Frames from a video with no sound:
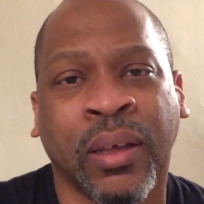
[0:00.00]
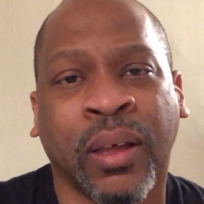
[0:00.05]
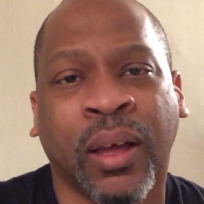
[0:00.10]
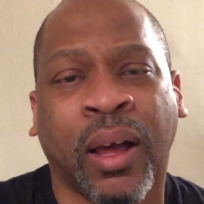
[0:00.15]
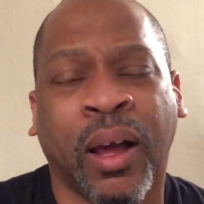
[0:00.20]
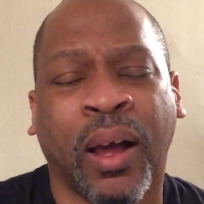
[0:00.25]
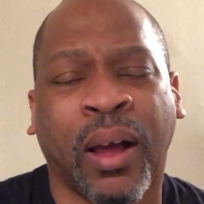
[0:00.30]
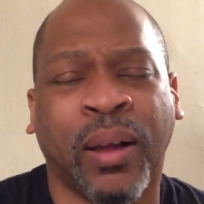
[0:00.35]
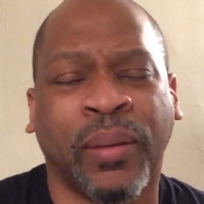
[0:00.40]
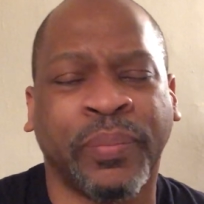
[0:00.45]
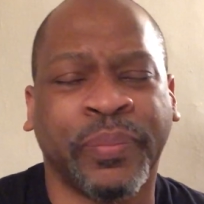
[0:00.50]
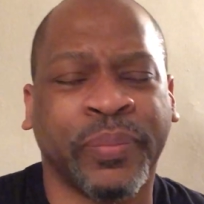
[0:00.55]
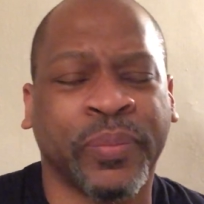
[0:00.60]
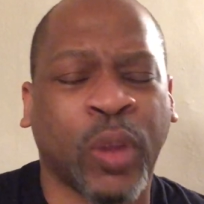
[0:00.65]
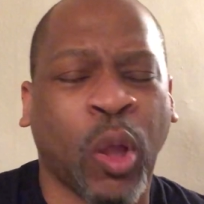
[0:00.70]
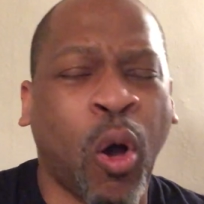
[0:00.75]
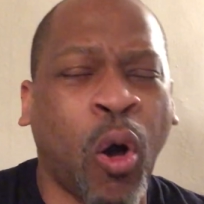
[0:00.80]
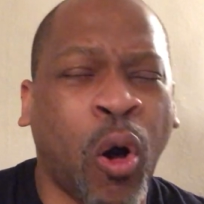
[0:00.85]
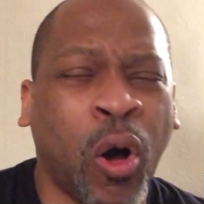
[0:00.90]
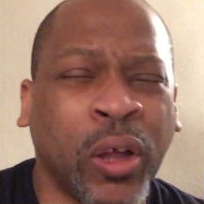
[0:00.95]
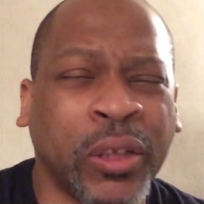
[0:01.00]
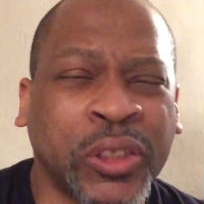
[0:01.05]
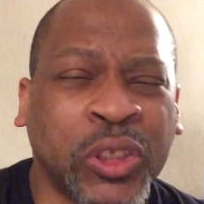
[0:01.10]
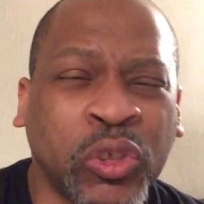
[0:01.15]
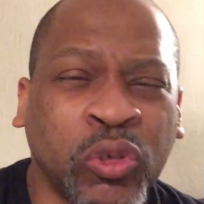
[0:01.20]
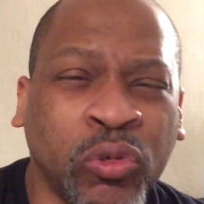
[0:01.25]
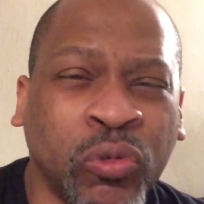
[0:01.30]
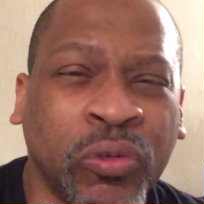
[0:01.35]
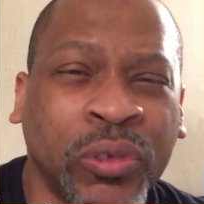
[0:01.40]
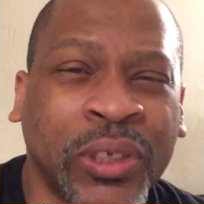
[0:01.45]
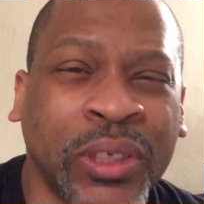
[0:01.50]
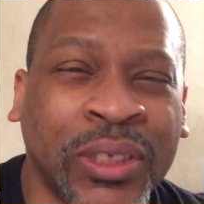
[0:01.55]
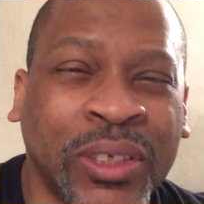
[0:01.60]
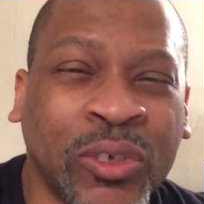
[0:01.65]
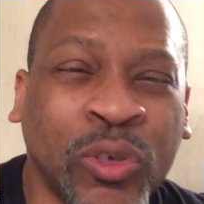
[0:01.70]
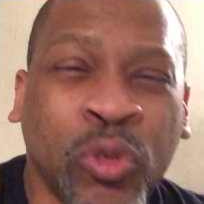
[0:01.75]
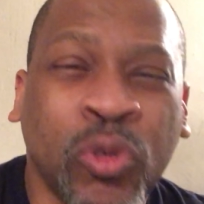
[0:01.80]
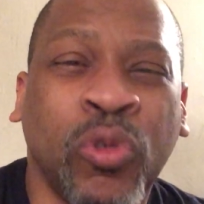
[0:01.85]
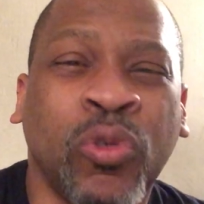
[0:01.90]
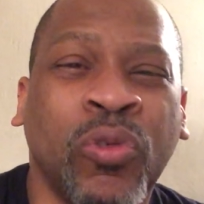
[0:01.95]
all to
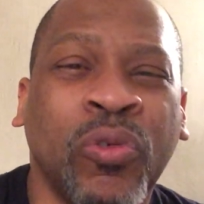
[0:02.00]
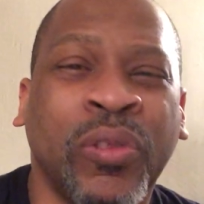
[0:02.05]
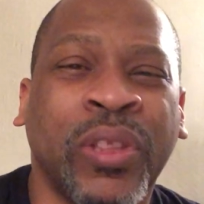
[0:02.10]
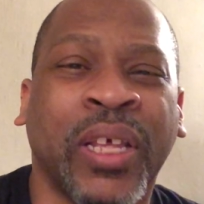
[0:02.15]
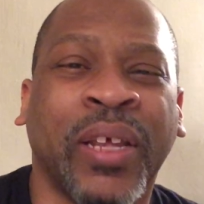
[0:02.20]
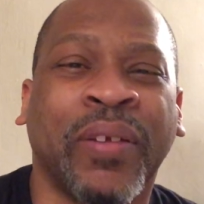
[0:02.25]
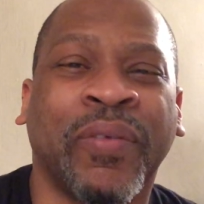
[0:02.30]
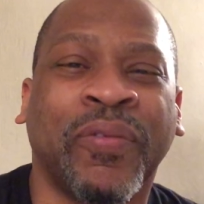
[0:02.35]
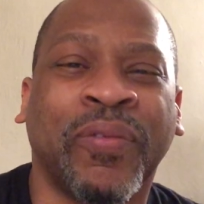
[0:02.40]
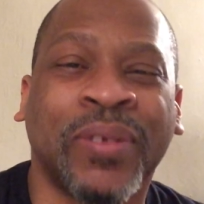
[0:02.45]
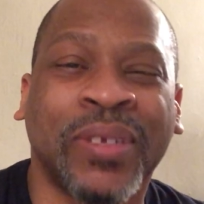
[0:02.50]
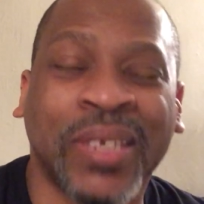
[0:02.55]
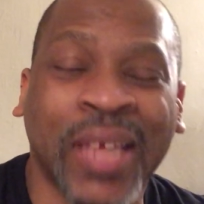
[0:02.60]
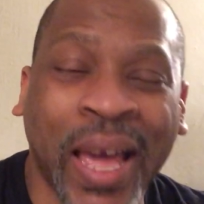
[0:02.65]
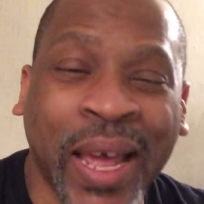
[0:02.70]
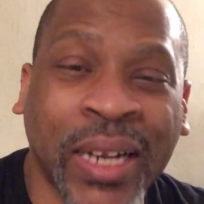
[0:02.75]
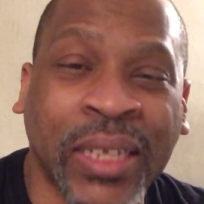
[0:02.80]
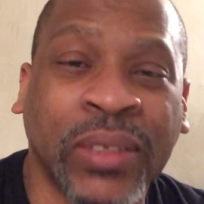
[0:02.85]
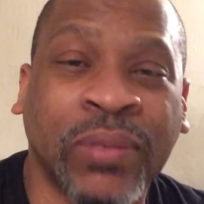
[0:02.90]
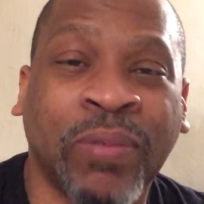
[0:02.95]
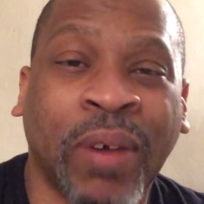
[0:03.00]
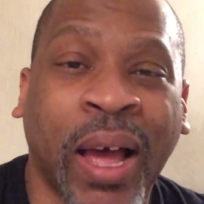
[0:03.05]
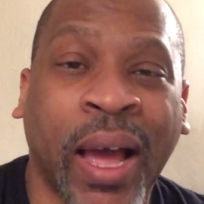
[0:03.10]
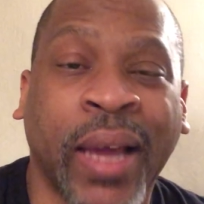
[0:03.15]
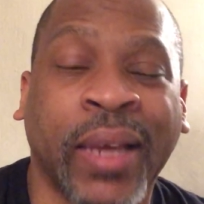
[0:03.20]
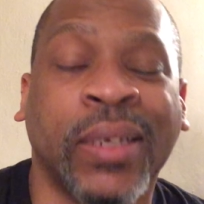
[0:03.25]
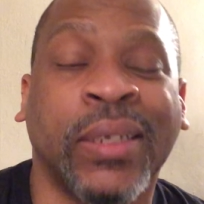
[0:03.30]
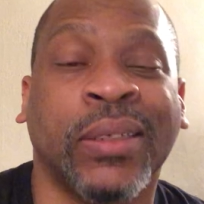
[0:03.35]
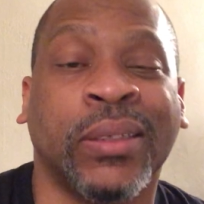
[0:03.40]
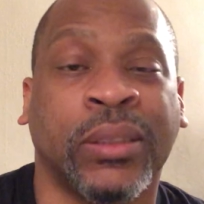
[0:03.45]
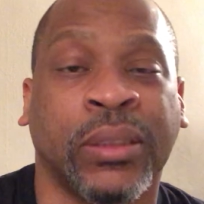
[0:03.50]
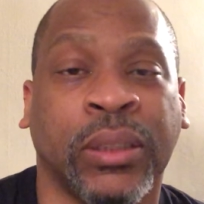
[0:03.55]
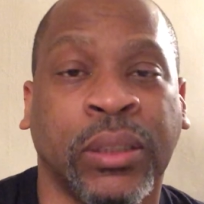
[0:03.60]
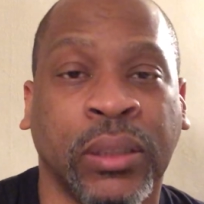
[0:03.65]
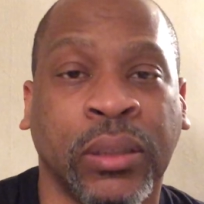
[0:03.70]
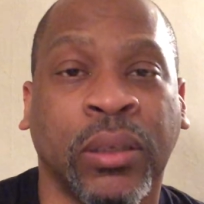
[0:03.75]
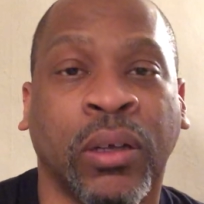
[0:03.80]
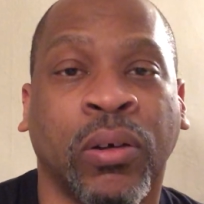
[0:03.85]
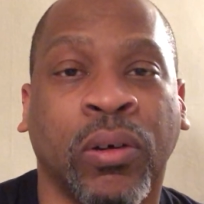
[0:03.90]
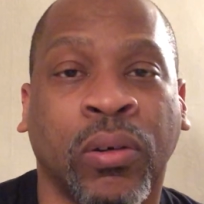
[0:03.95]
soothe and satisfy his
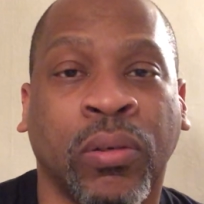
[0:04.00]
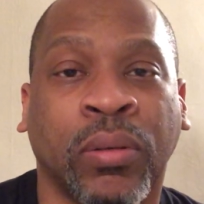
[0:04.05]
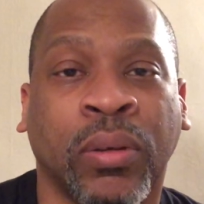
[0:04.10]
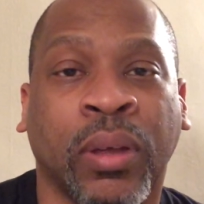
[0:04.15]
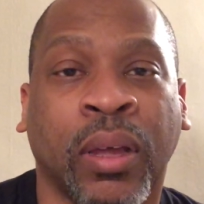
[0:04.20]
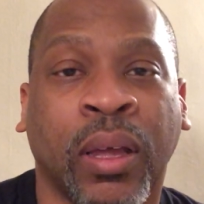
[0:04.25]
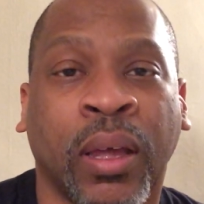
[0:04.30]
ego.